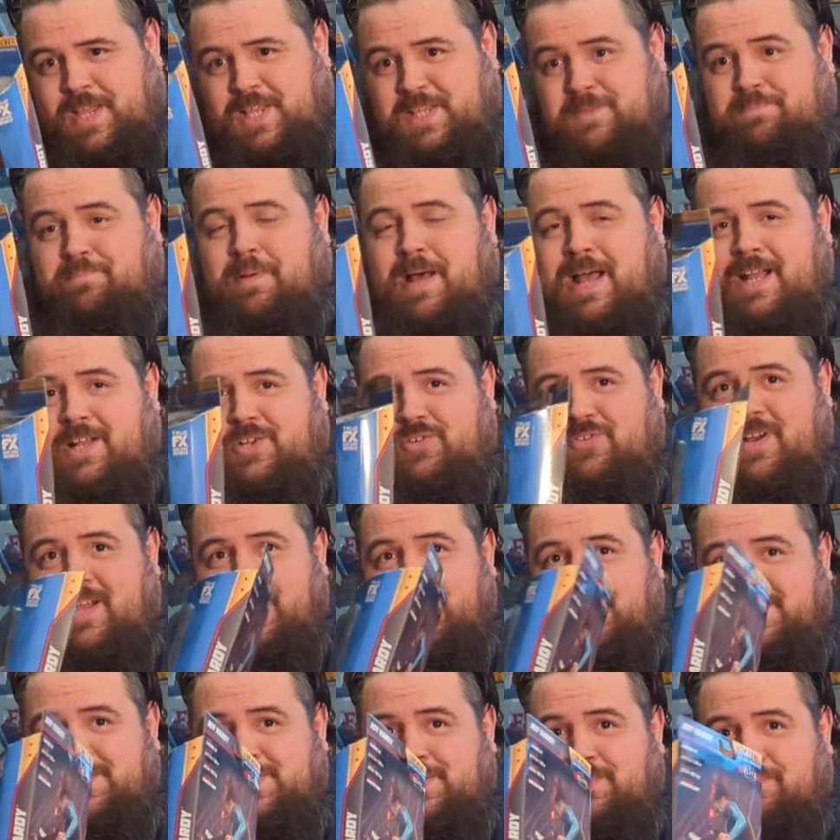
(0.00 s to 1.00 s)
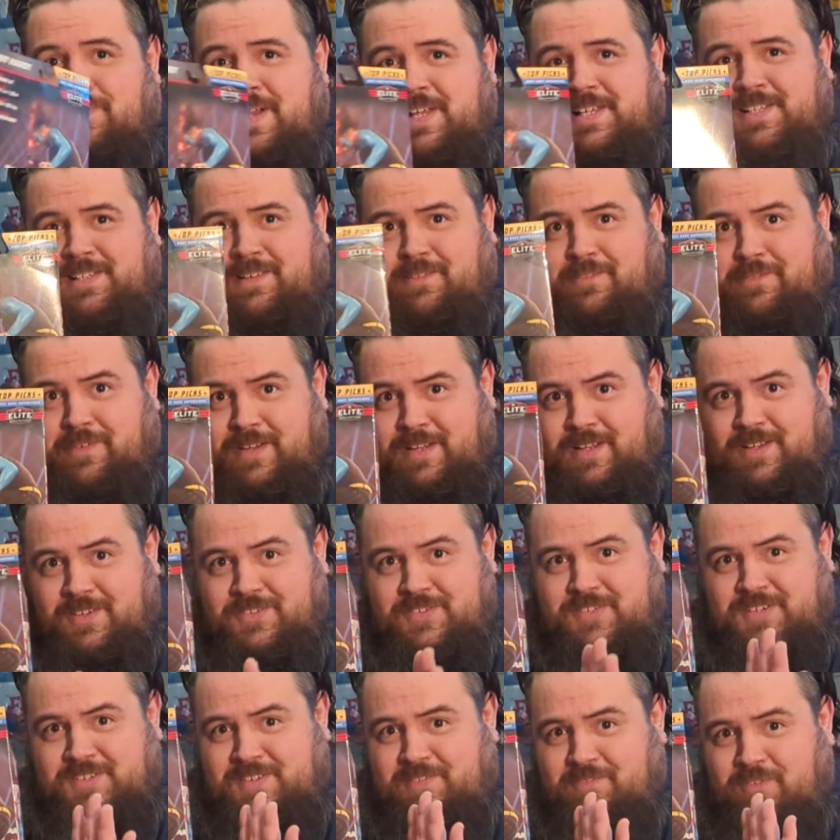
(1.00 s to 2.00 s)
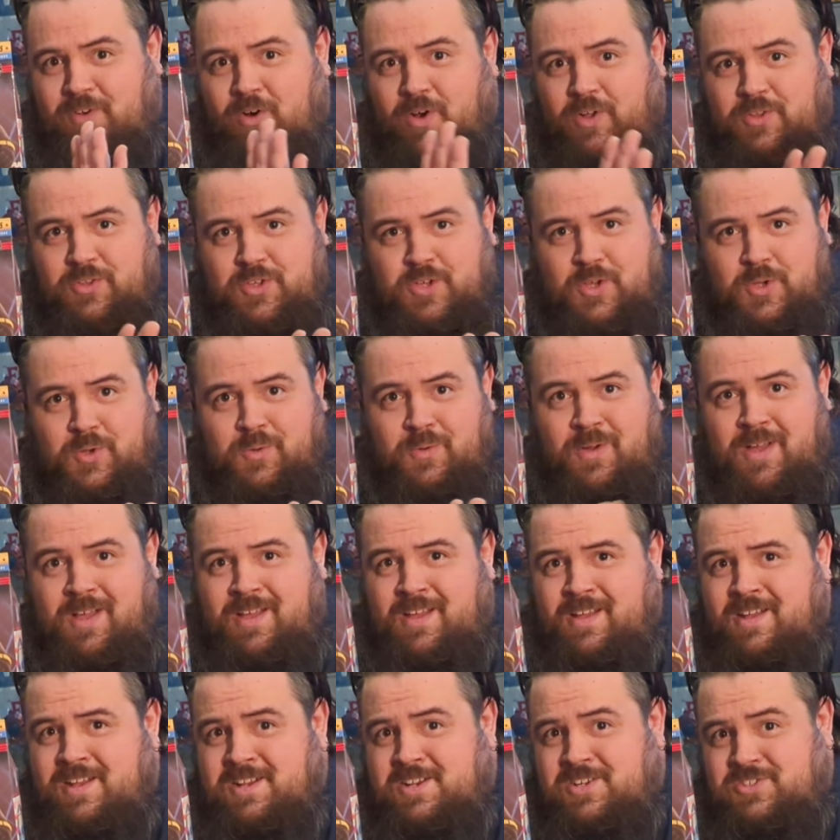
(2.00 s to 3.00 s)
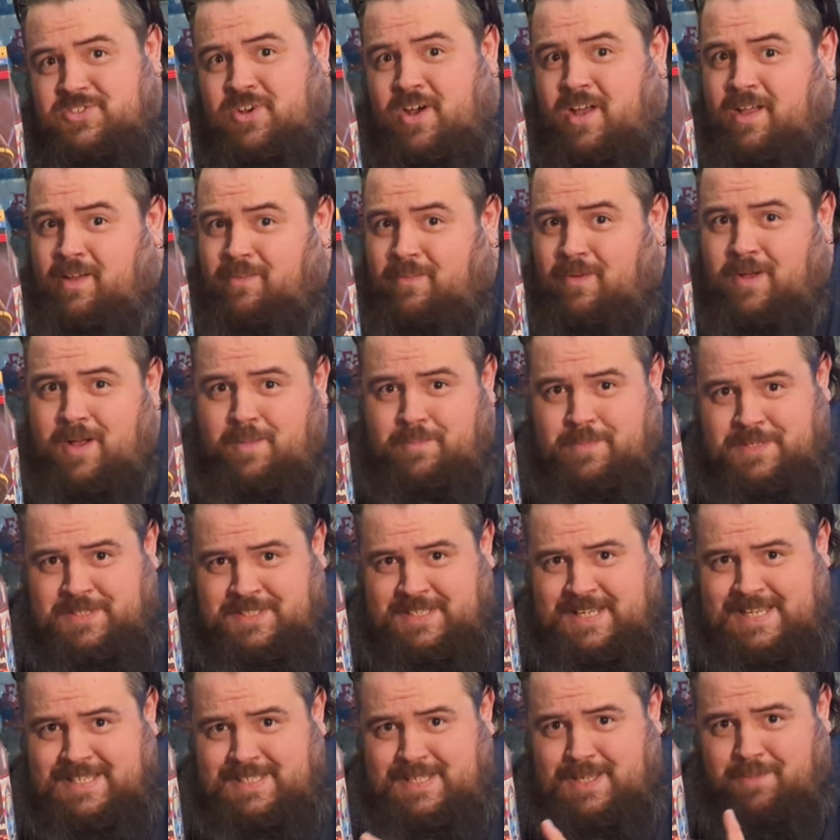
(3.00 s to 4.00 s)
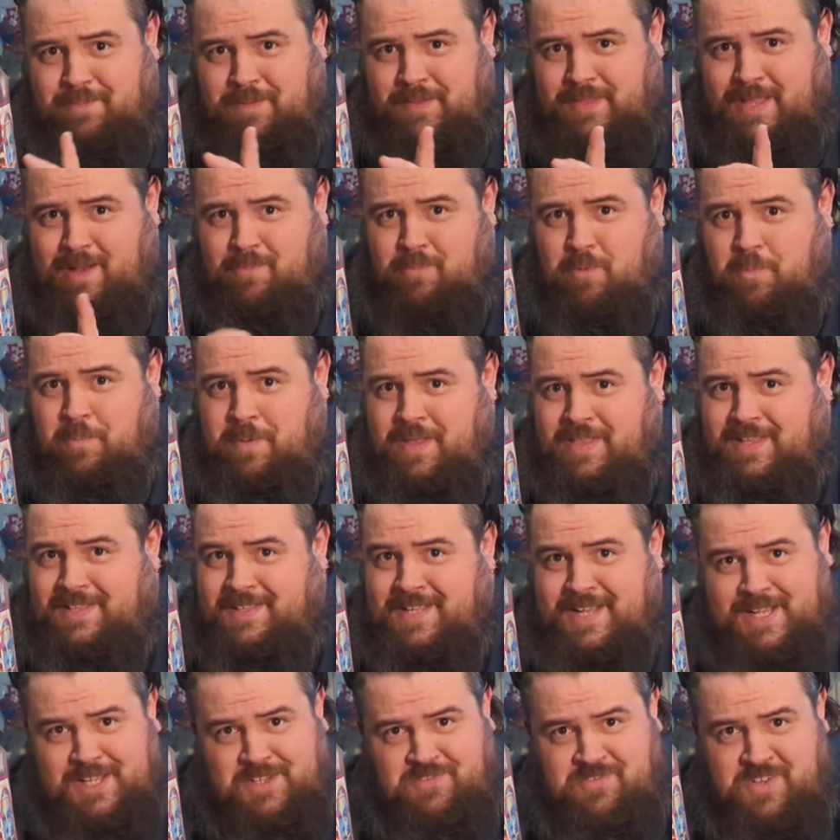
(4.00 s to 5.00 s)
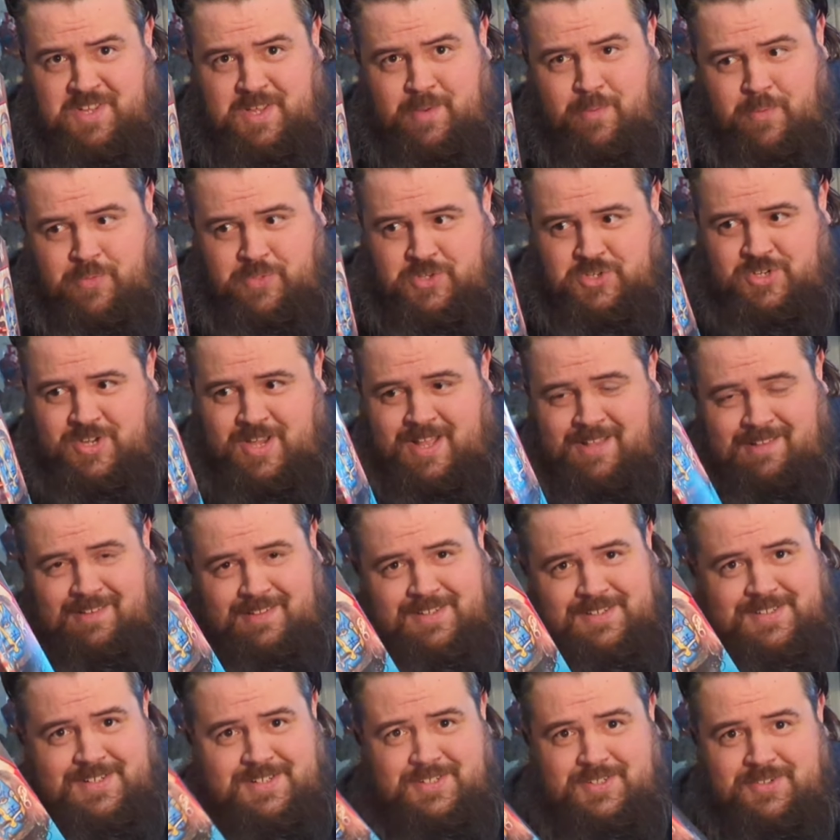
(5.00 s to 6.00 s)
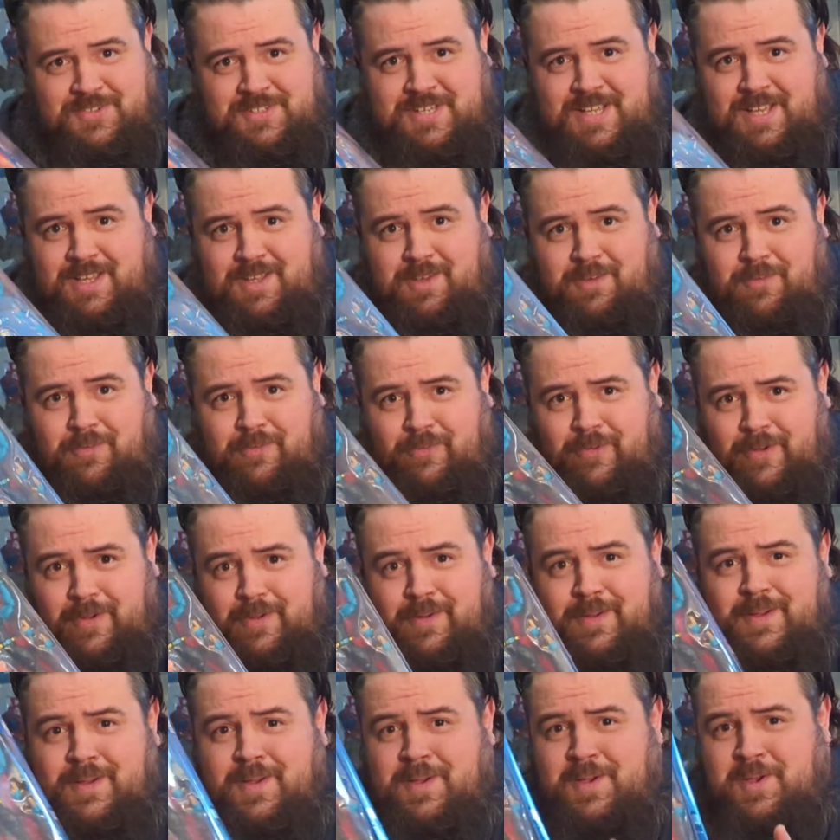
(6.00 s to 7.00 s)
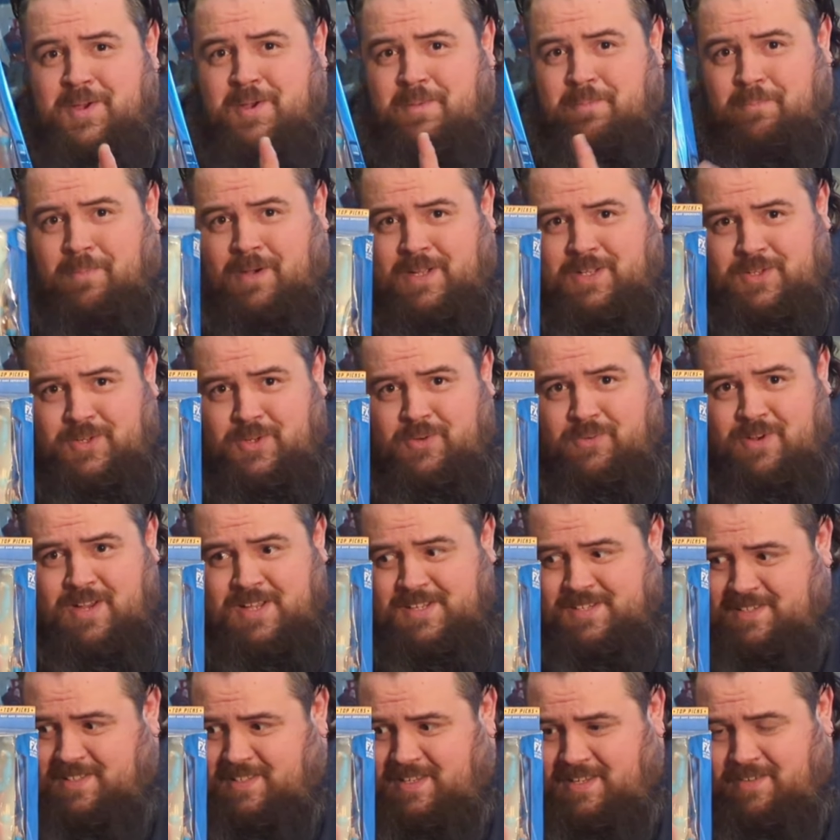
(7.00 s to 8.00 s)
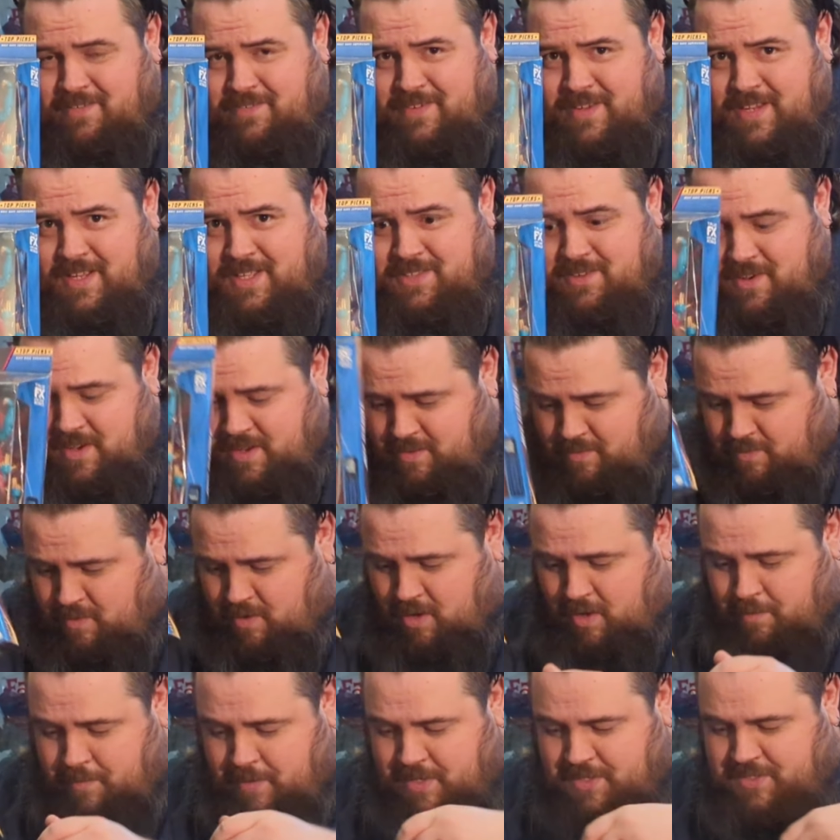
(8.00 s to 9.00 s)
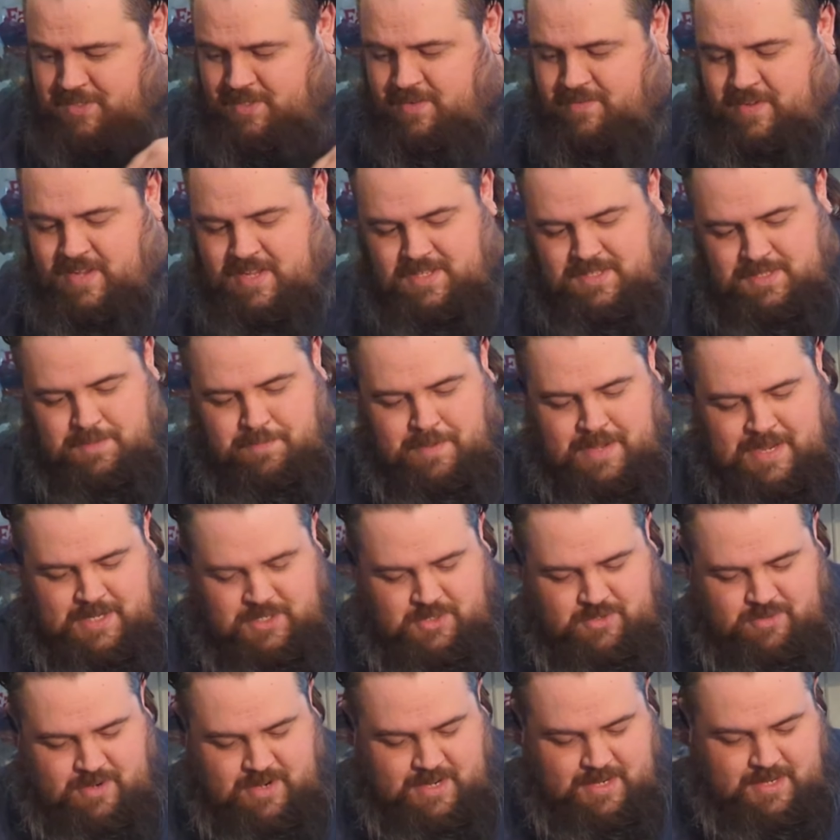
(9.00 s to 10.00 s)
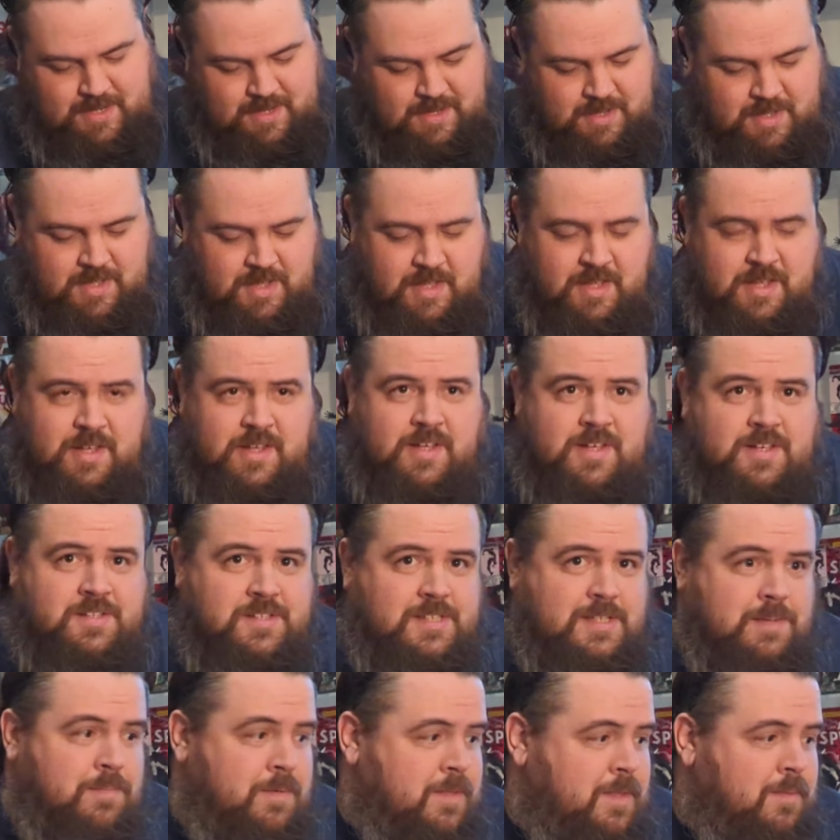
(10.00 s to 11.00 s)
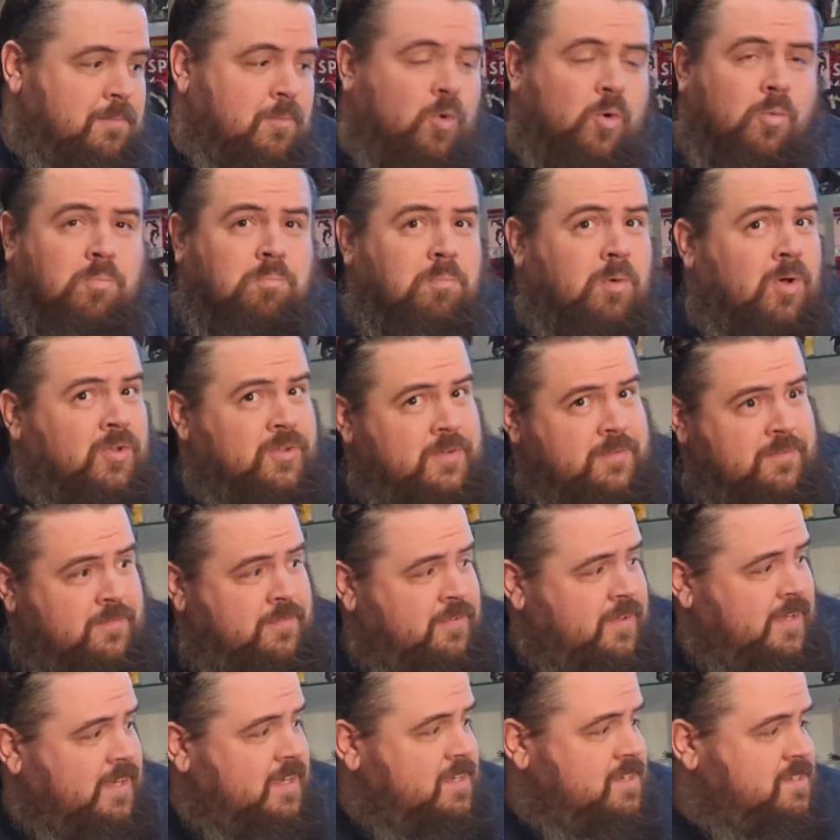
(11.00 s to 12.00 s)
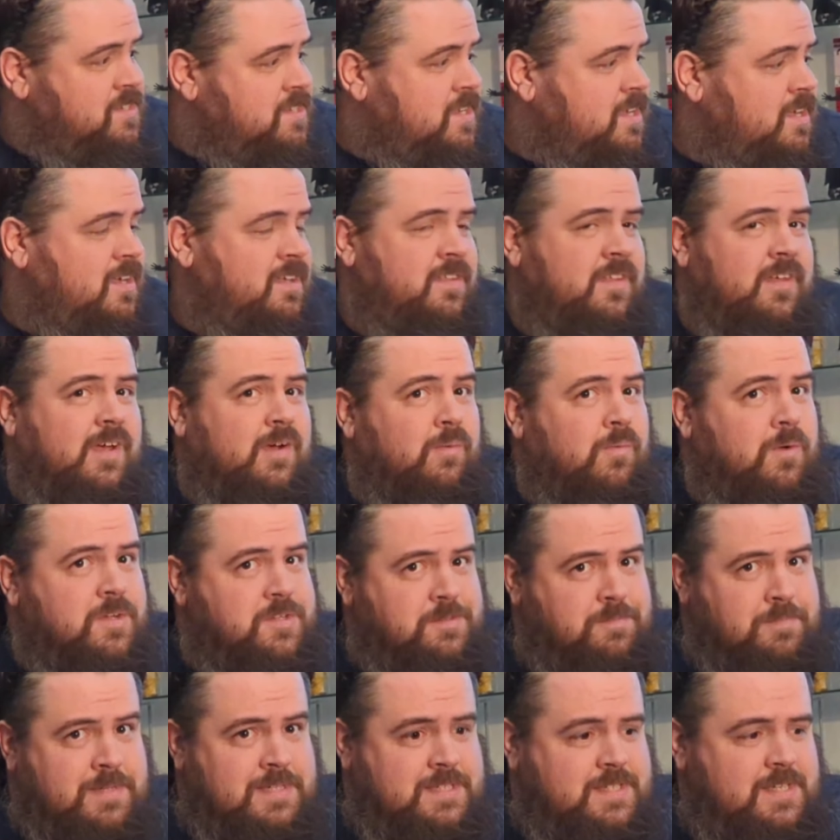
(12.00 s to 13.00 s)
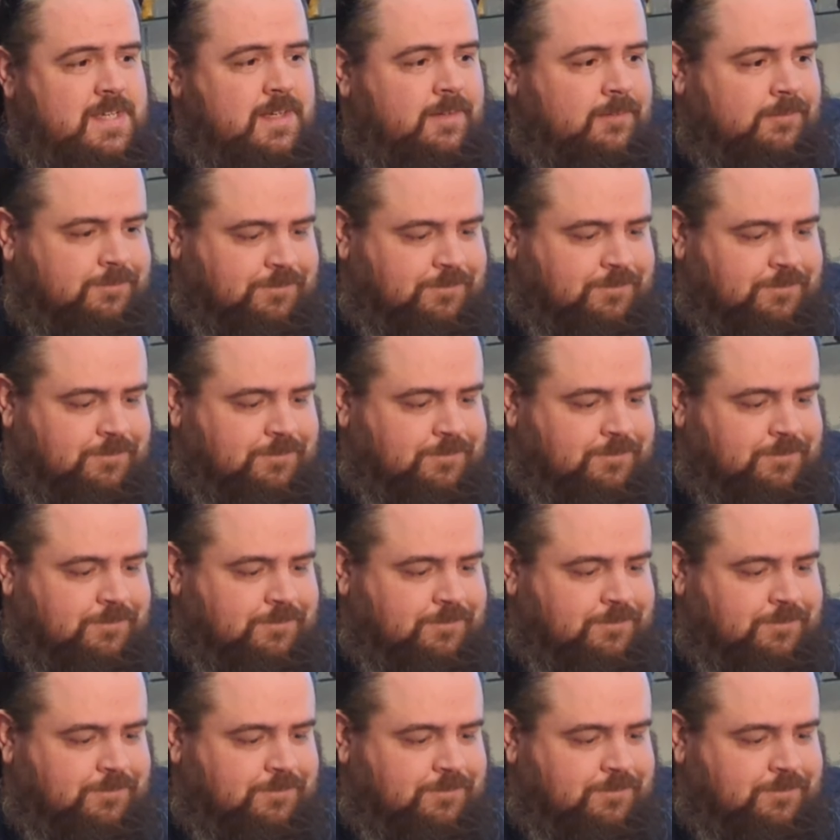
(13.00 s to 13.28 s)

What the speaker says: is backtracking some wrestling figures, because I've got a new diorama setup, and that will be the next video on the channel, as I do take you through my new wrestling figure diorama. So I've had to backtrack some of the more modern figures that I was missing.